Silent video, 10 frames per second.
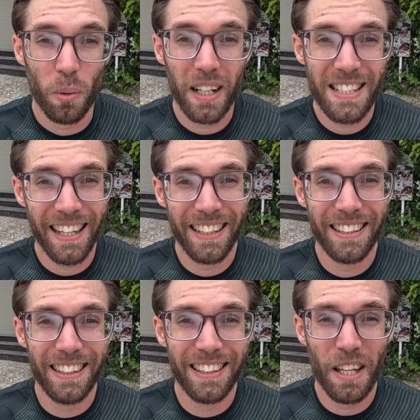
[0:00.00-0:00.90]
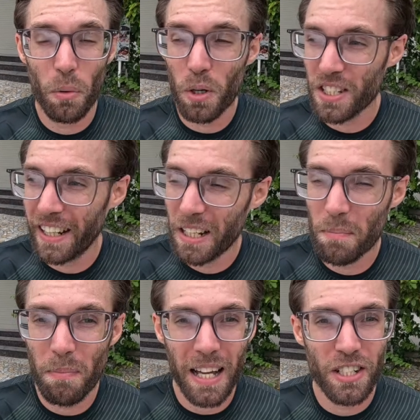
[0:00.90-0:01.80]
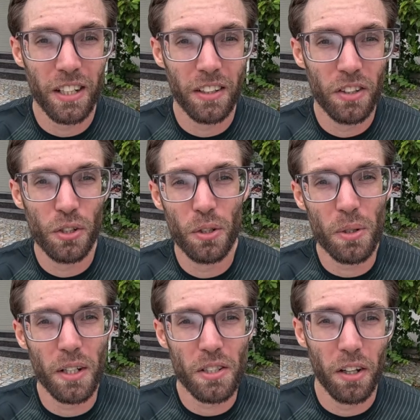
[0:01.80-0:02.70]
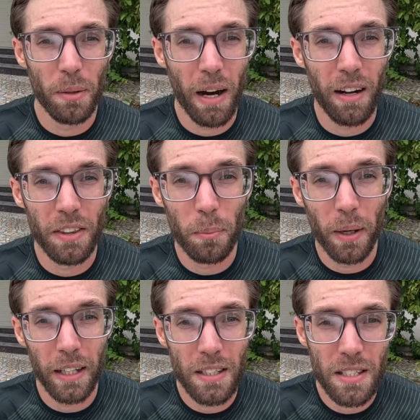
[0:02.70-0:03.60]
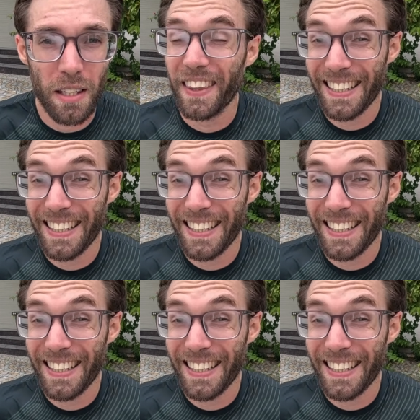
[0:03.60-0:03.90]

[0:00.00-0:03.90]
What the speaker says: Well, I said there wasn't any magic in the shoes when I was going at marathon pace.